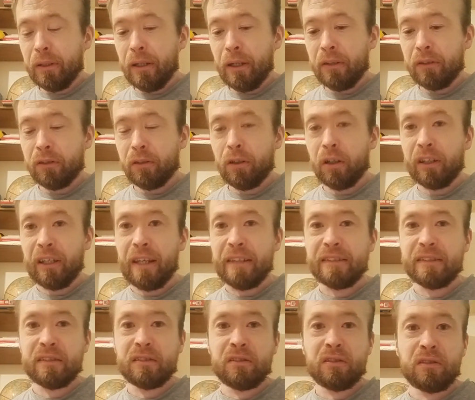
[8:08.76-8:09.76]
And I
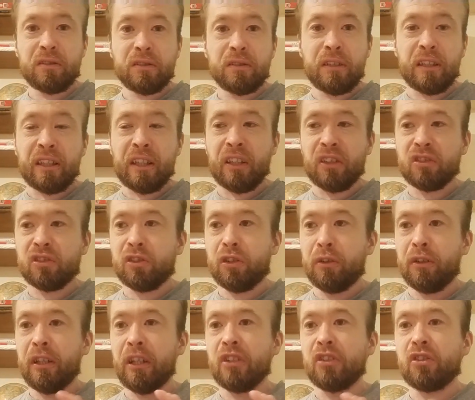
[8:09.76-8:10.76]
guess the King's
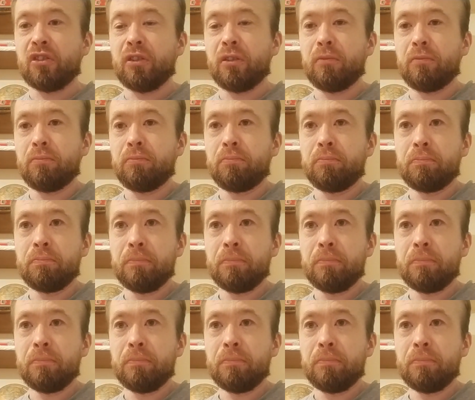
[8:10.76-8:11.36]
coronation